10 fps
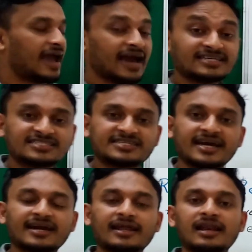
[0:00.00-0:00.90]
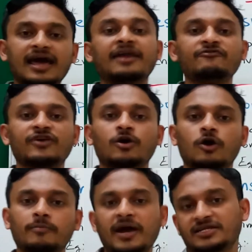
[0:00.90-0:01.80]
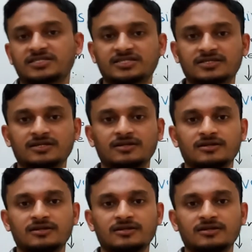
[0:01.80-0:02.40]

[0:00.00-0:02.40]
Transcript: external environment.